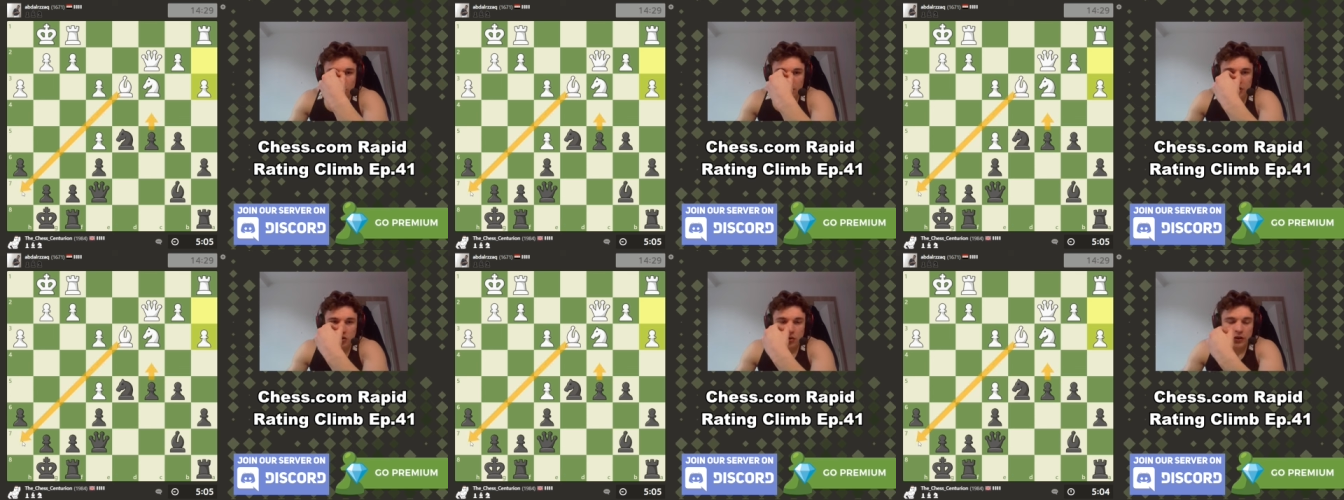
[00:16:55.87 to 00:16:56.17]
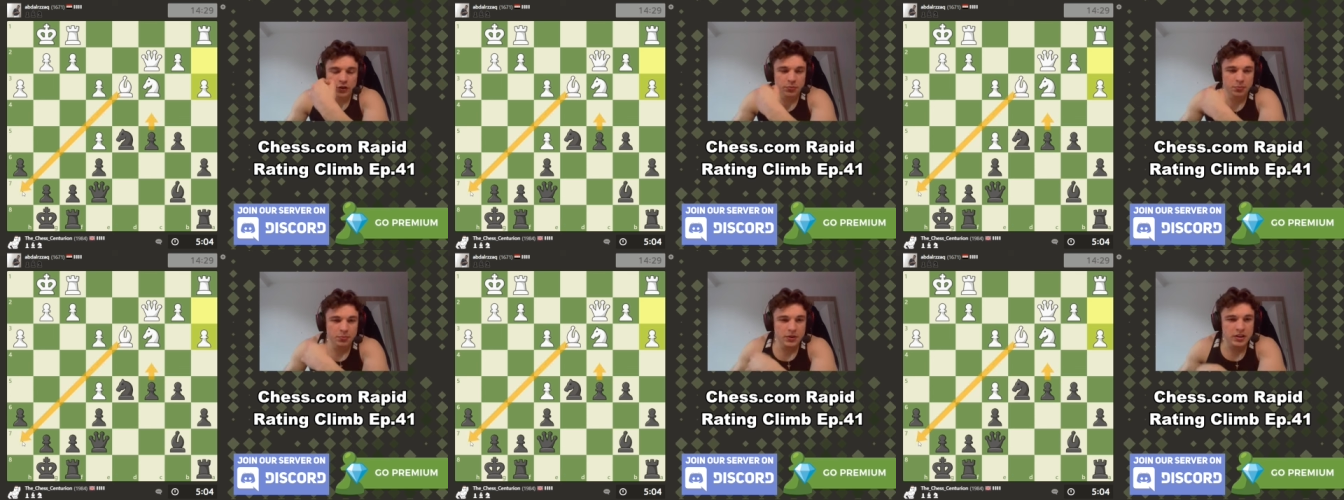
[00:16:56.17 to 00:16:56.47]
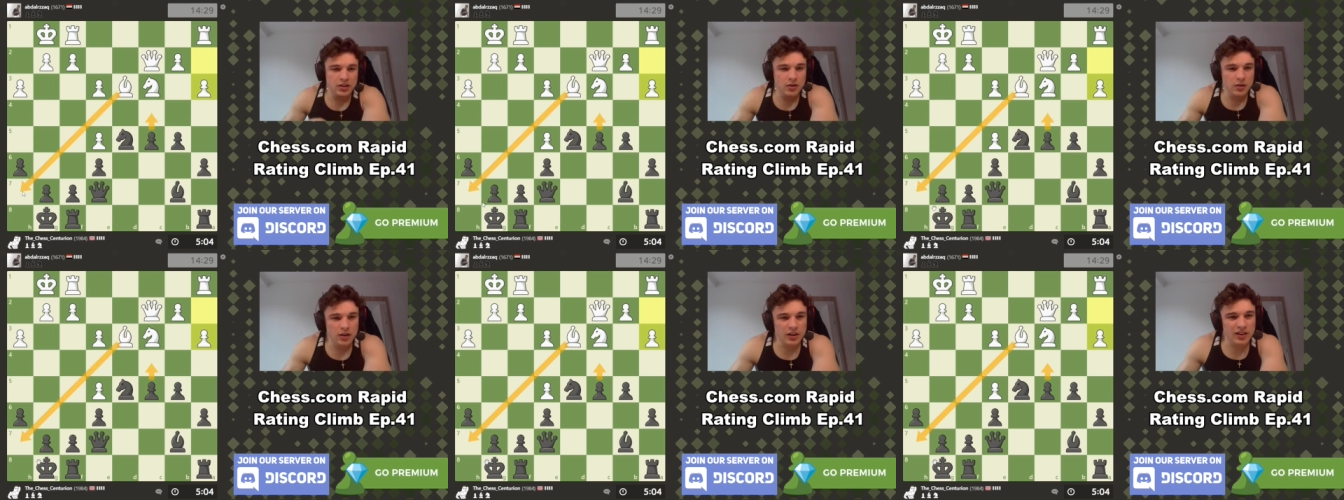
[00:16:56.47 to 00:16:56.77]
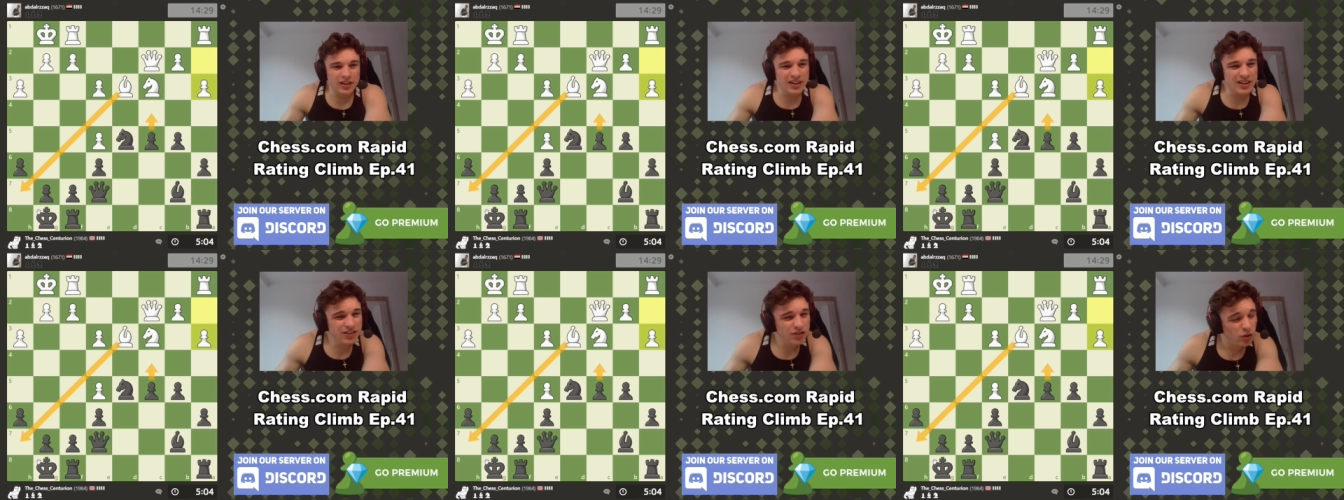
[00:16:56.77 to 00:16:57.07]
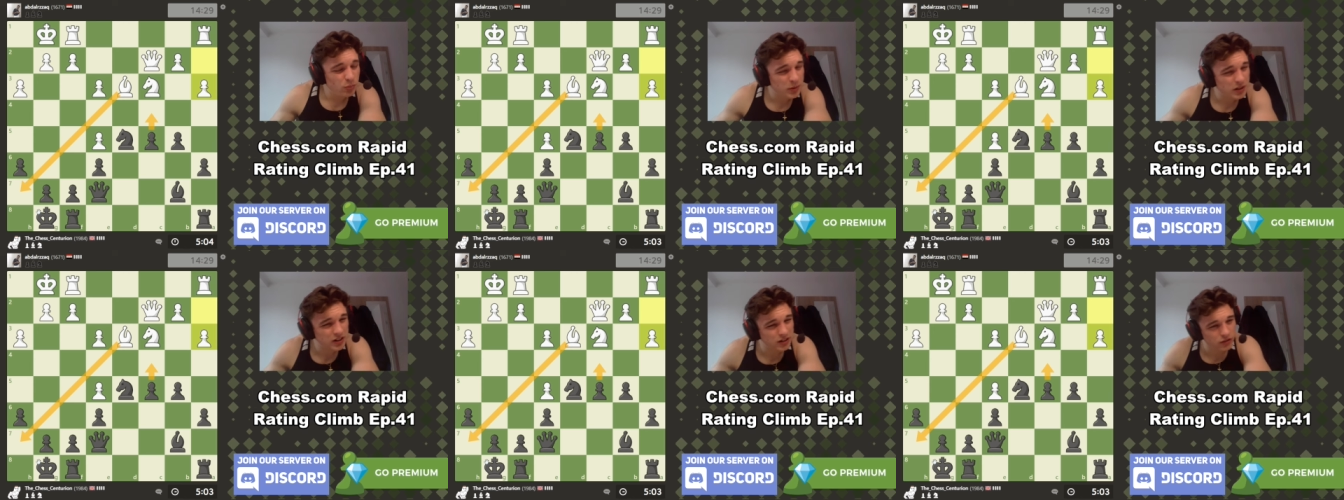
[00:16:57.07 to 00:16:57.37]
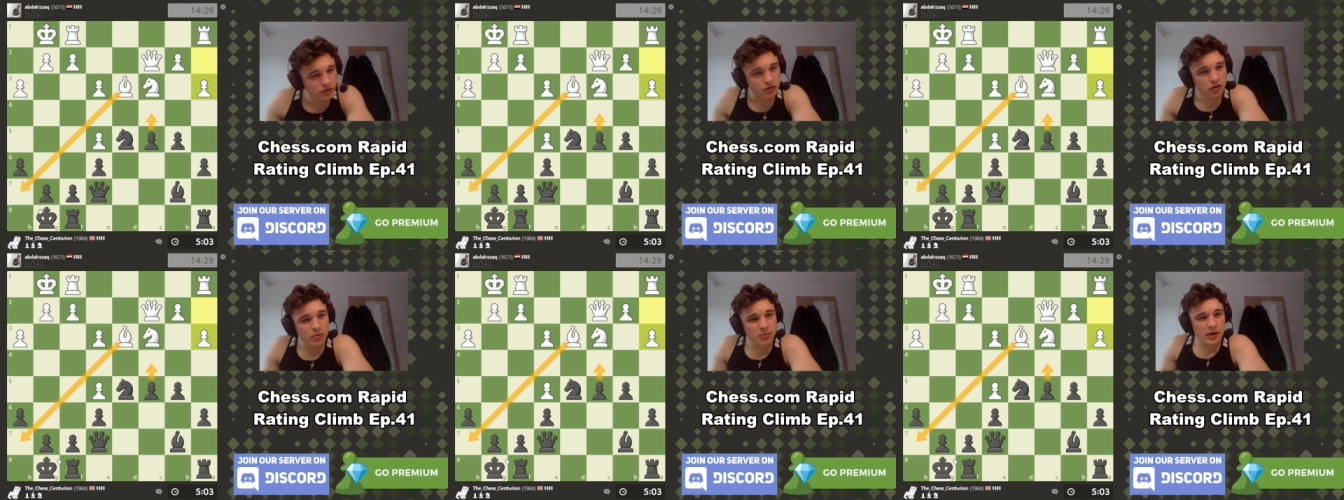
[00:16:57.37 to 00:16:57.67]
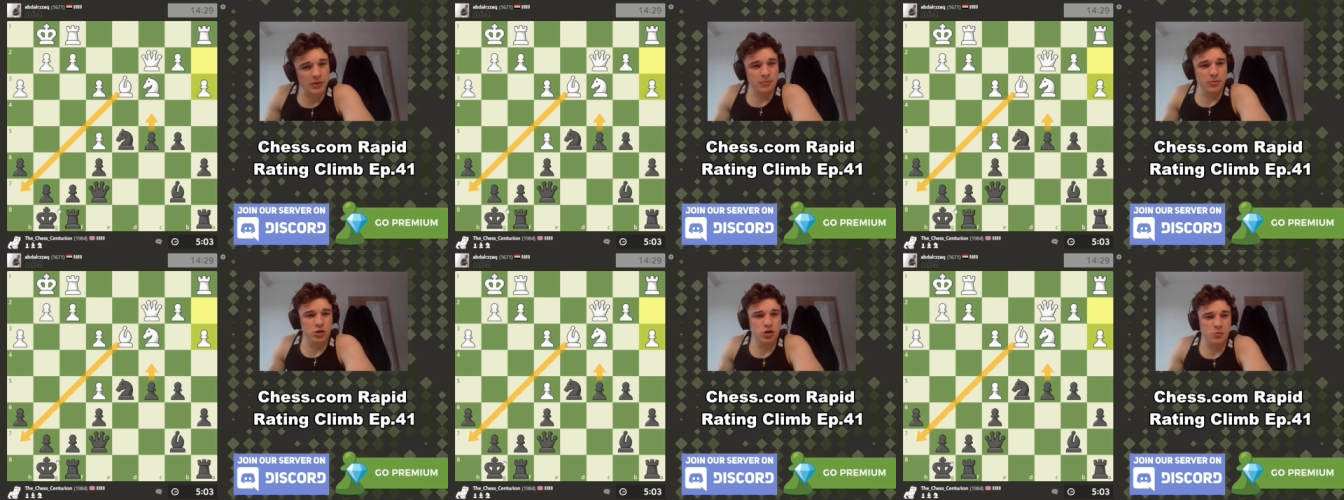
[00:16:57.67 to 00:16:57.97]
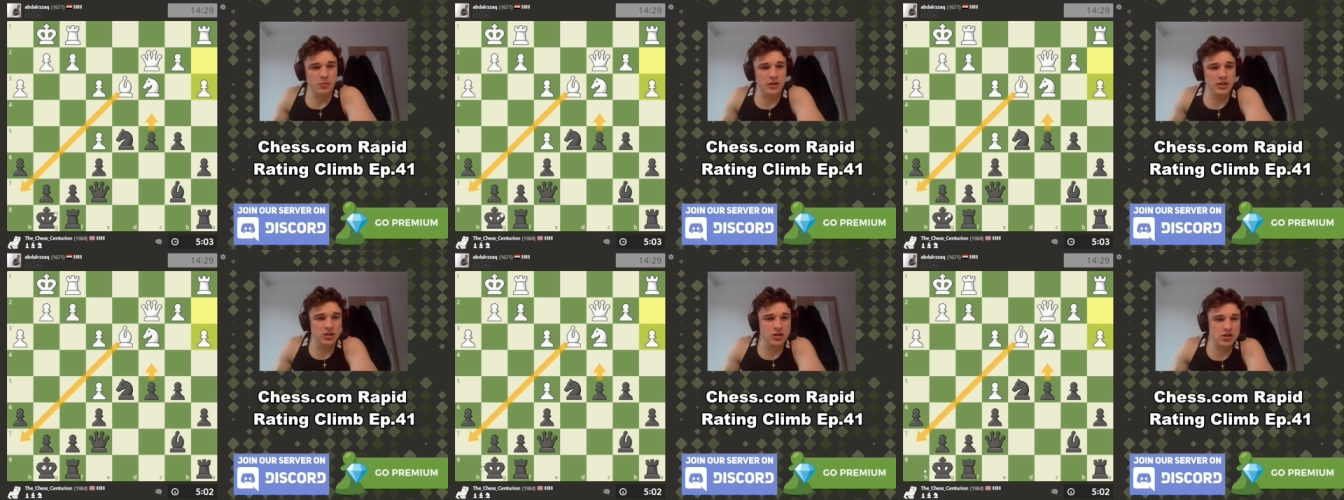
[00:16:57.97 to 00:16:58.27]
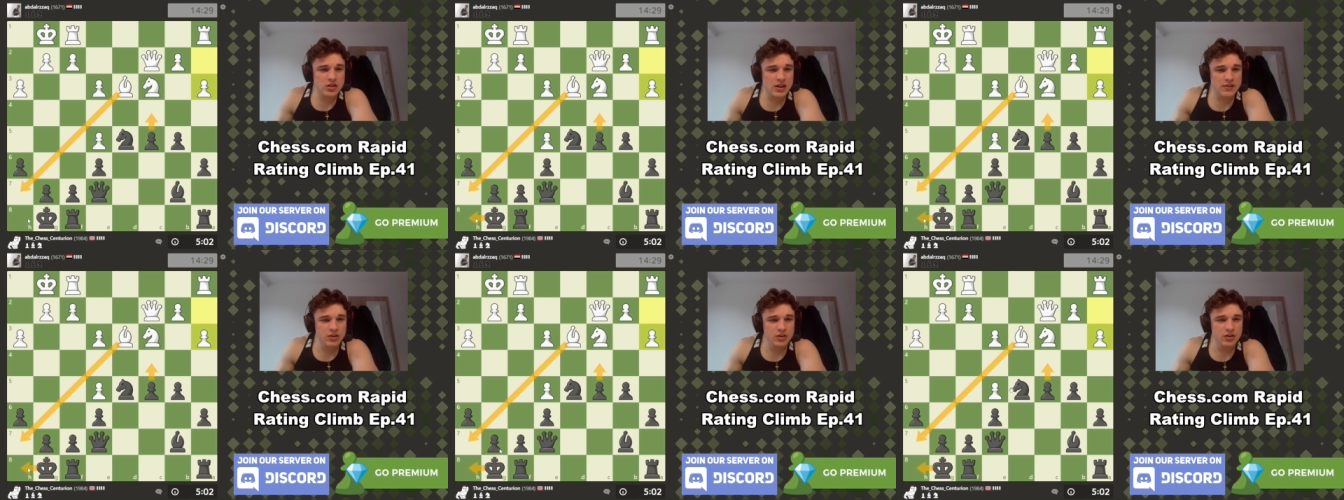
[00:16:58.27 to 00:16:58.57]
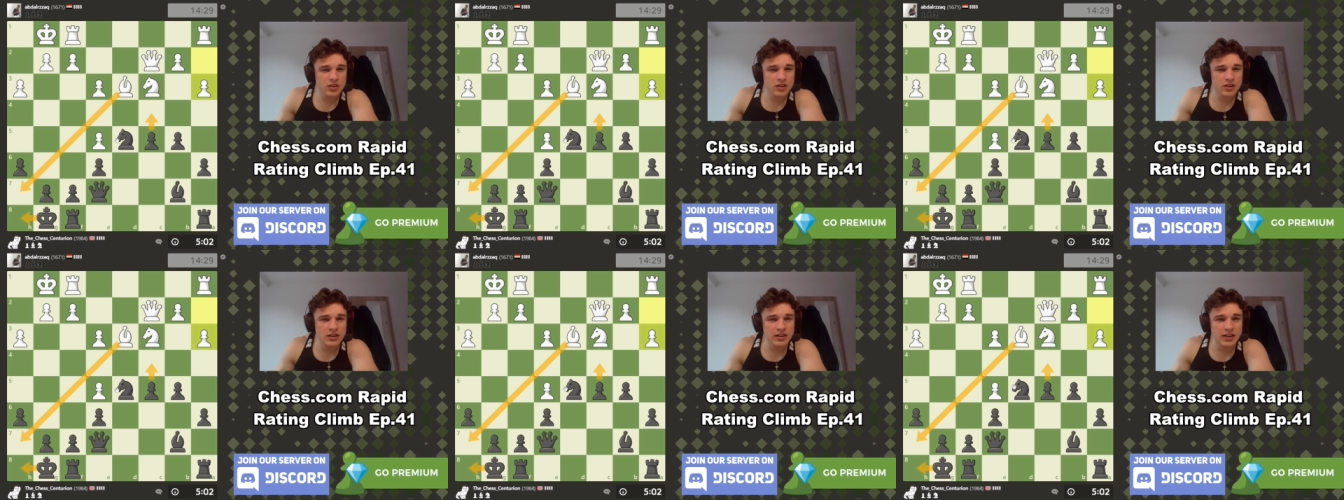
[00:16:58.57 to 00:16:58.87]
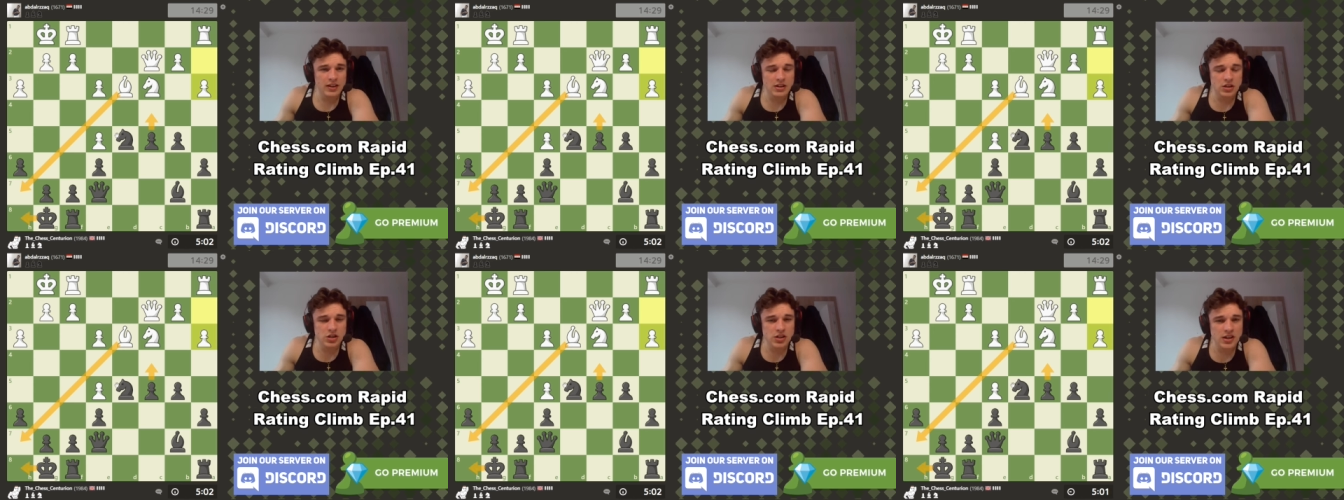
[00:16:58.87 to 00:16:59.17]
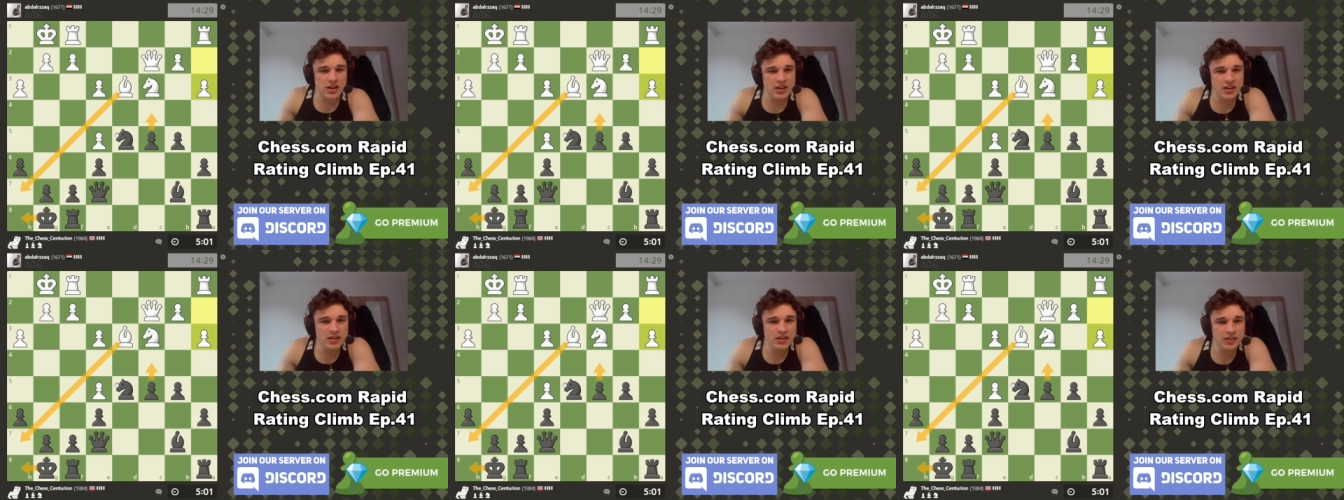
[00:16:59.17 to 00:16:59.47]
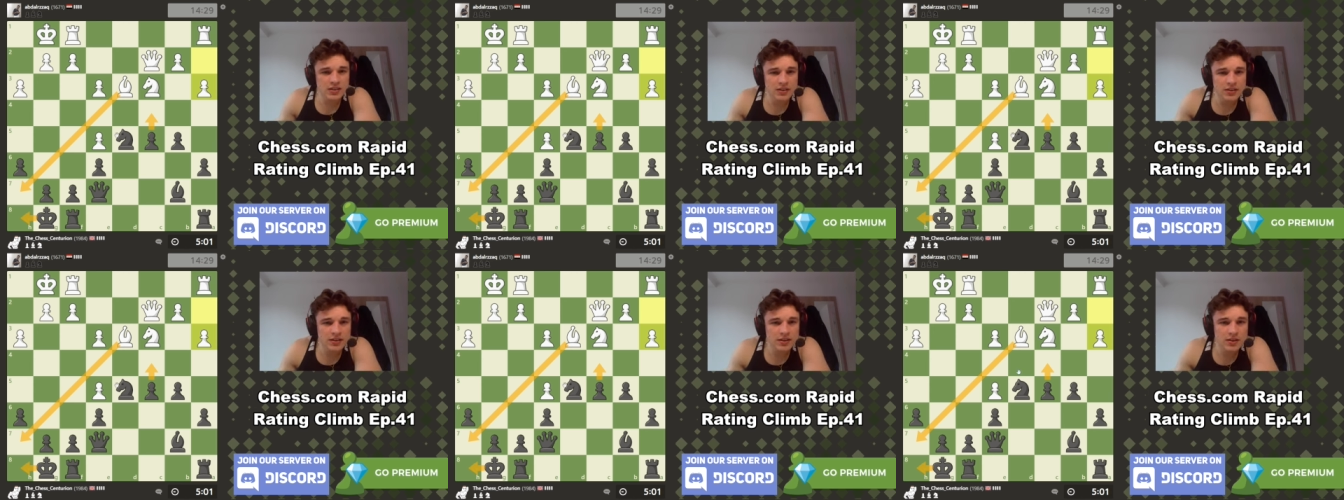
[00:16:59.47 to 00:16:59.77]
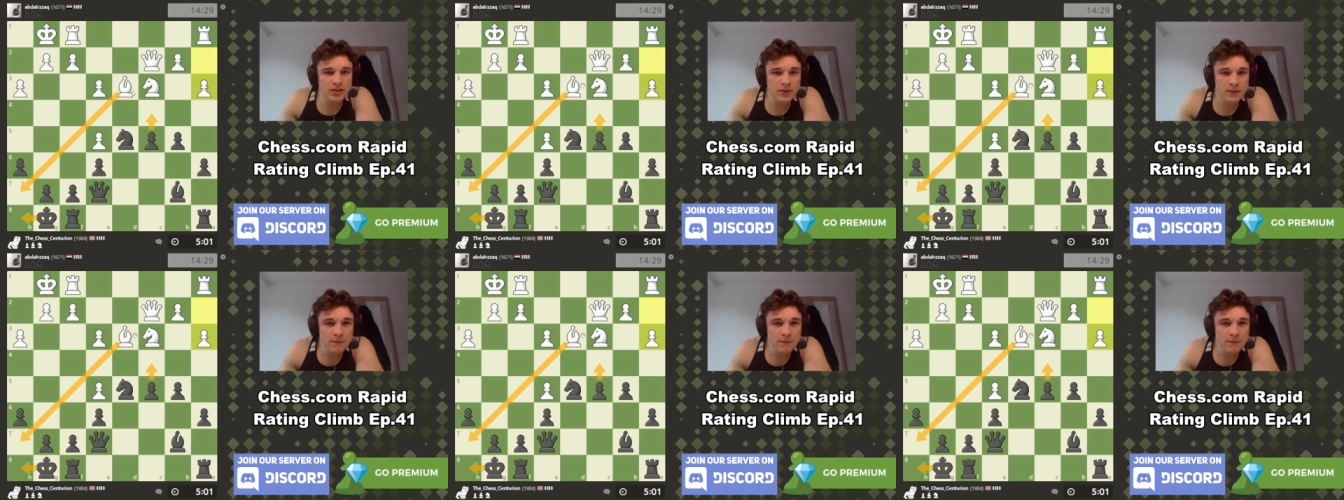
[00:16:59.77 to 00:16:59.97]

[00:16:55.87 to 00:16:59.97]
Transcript: we do have to be a little bit concerned about bishop h seven, king h eight.